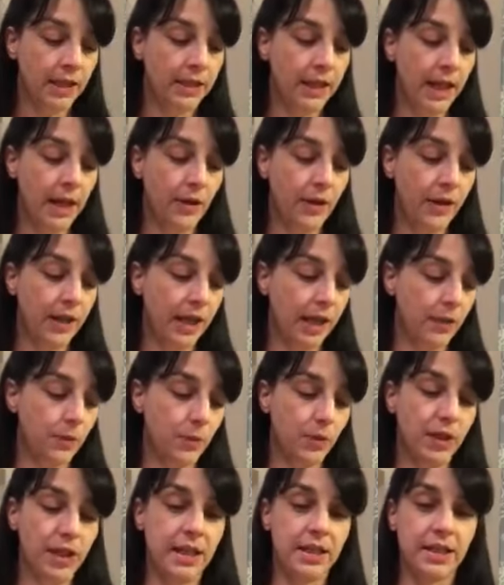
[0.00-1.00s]
Now
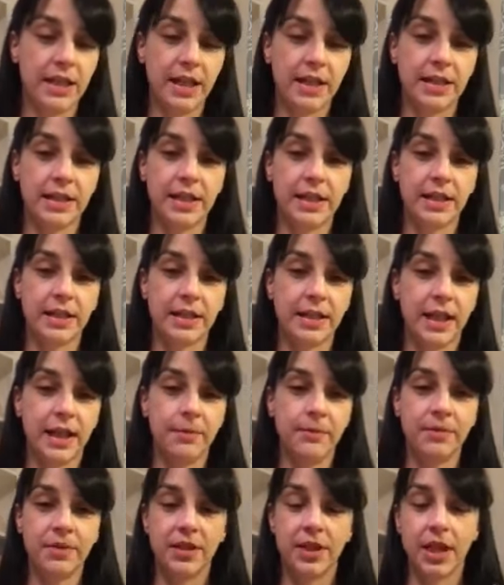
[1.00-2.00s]
again, with these nesting
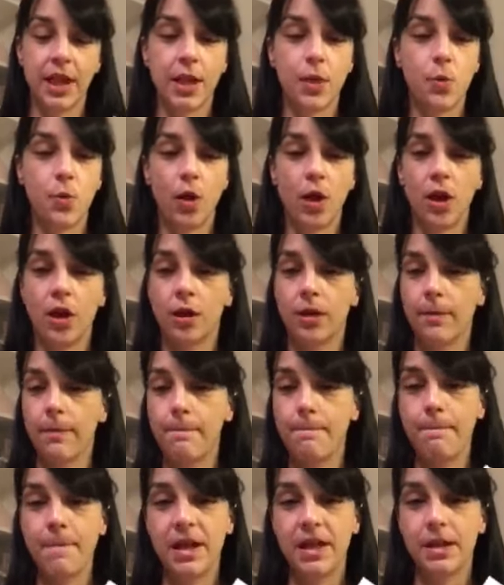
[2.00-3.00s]
stamps, they work
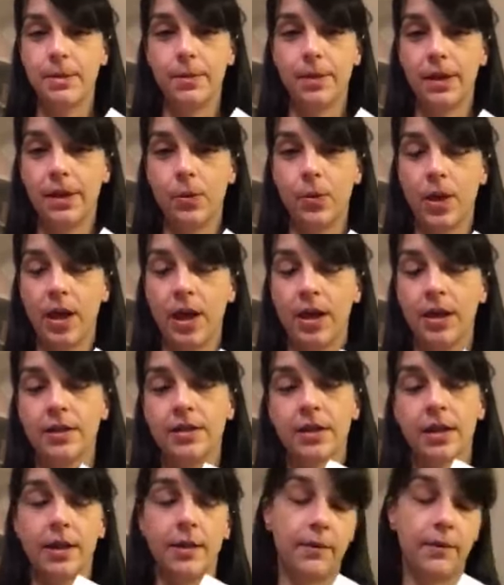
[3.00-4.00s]
many
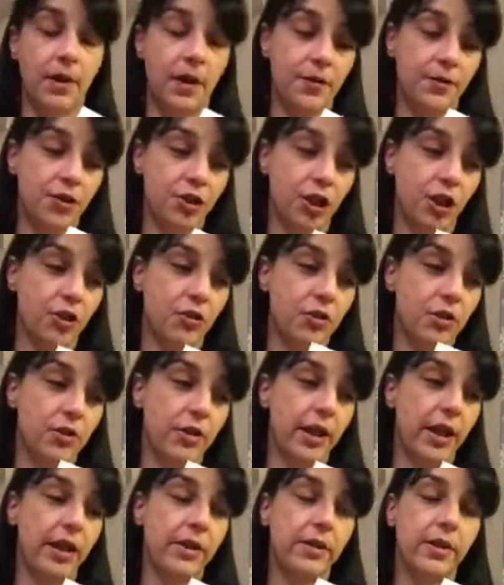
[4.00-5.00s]
ways. I've shown you
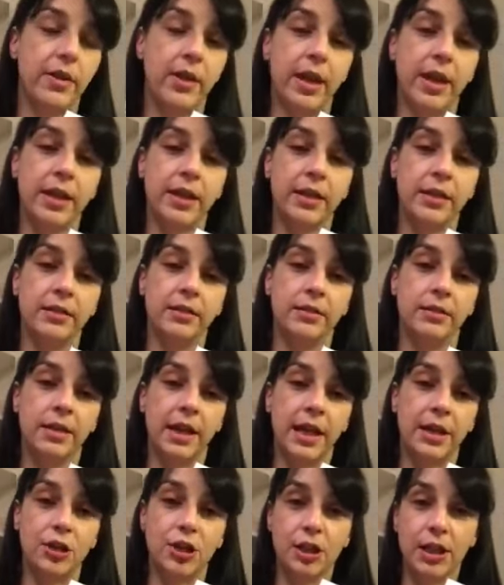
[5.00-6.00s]
there that they can
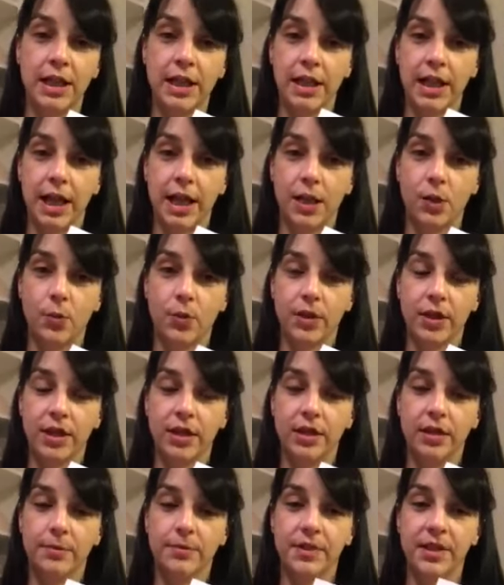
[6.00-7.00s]
actually layer
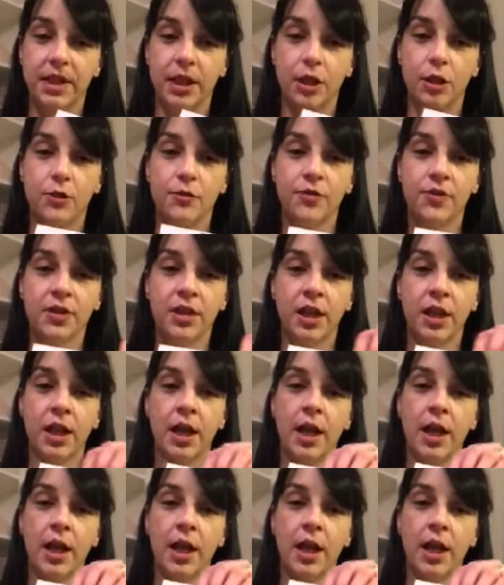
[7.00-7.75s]
within themselves.